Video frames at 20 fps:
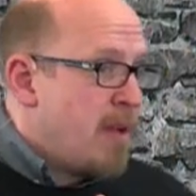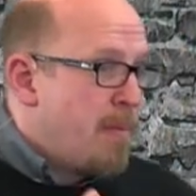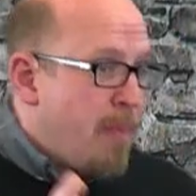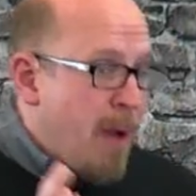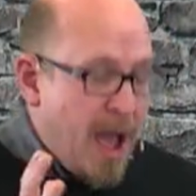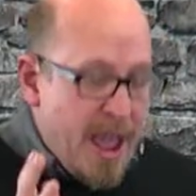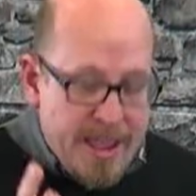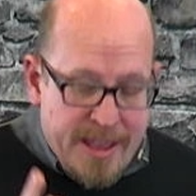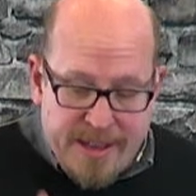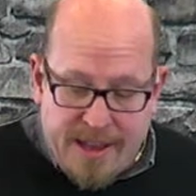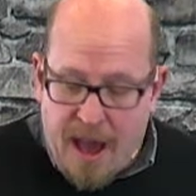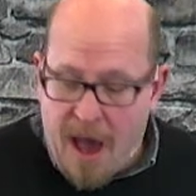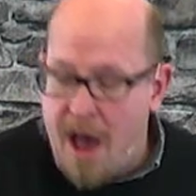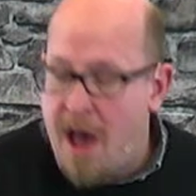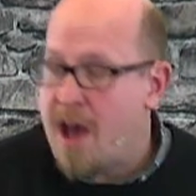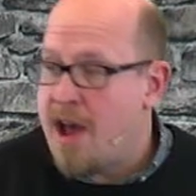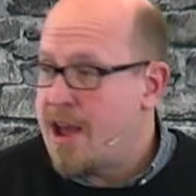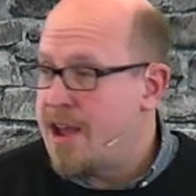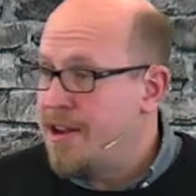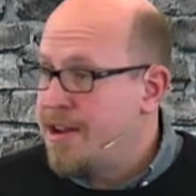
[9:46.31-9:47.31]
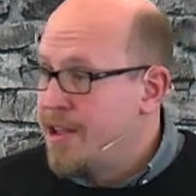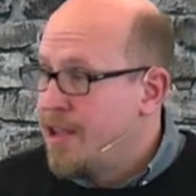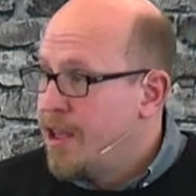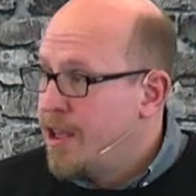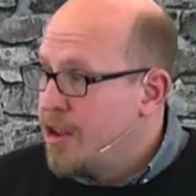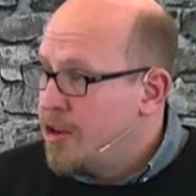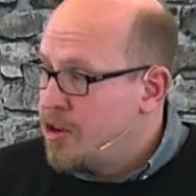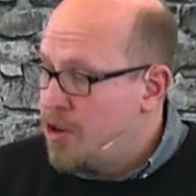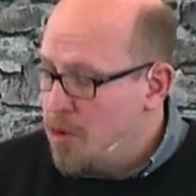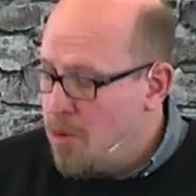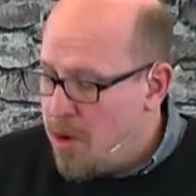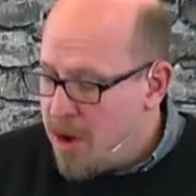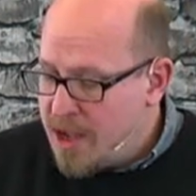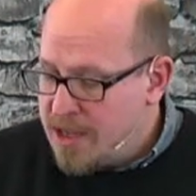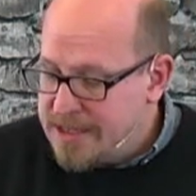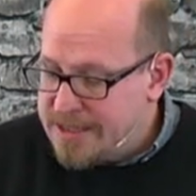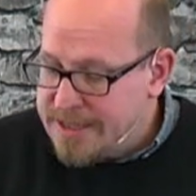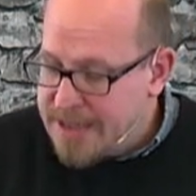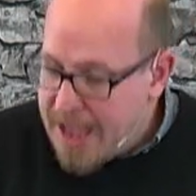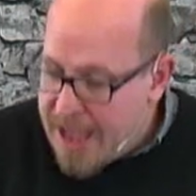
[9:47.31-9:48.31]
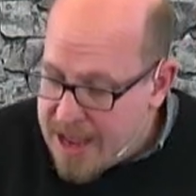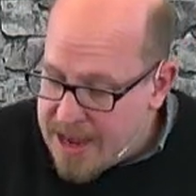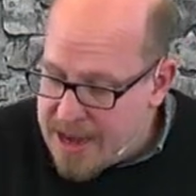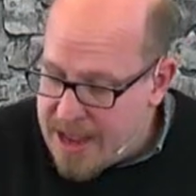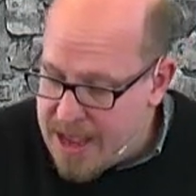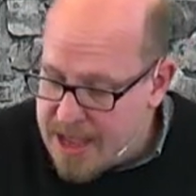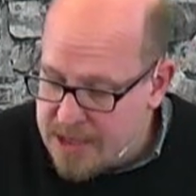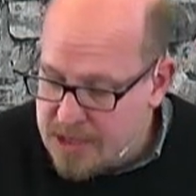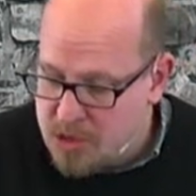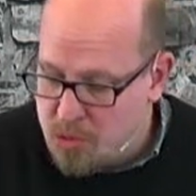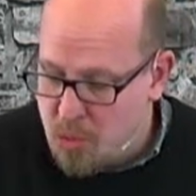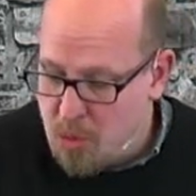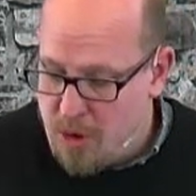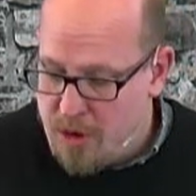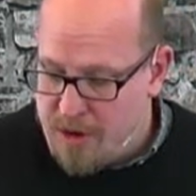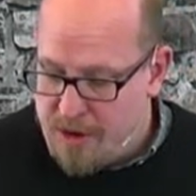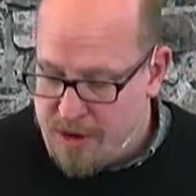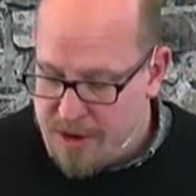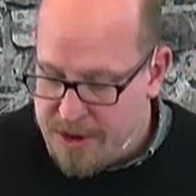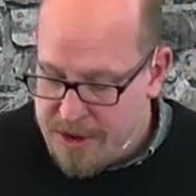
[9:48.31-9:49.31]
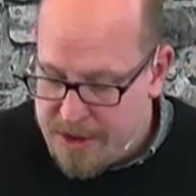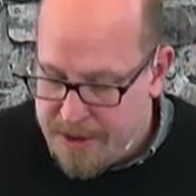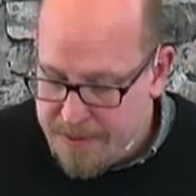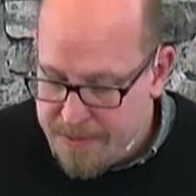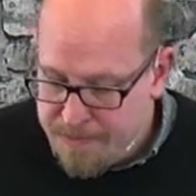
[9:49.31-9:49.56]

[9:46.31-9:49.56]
by God to us in His Word.